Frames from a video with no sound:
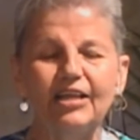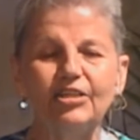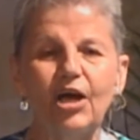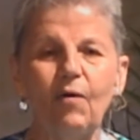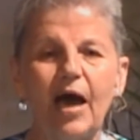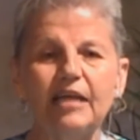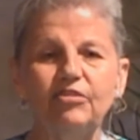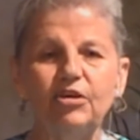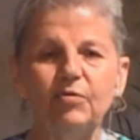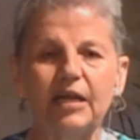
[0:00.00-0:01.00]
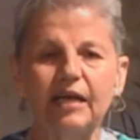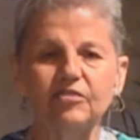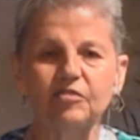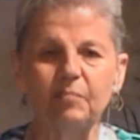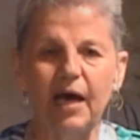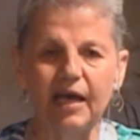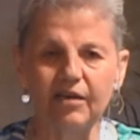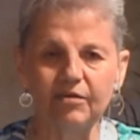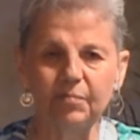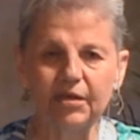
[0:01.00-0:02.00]
No, I do, and I
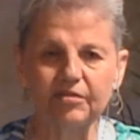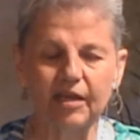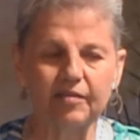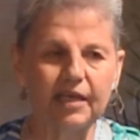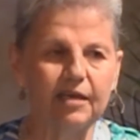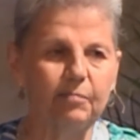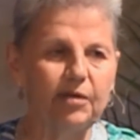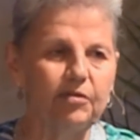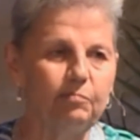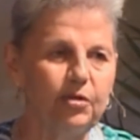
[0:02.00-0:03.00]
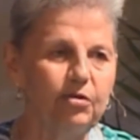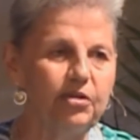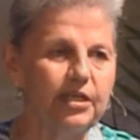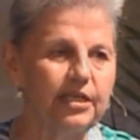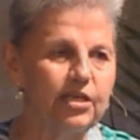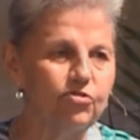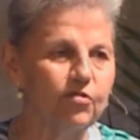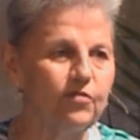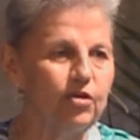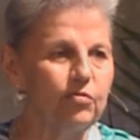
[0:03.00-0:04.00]
smile because I think about the beauty in
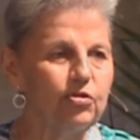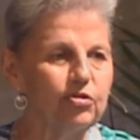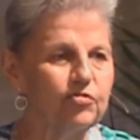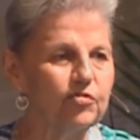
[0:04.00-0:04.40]
each of you, and you're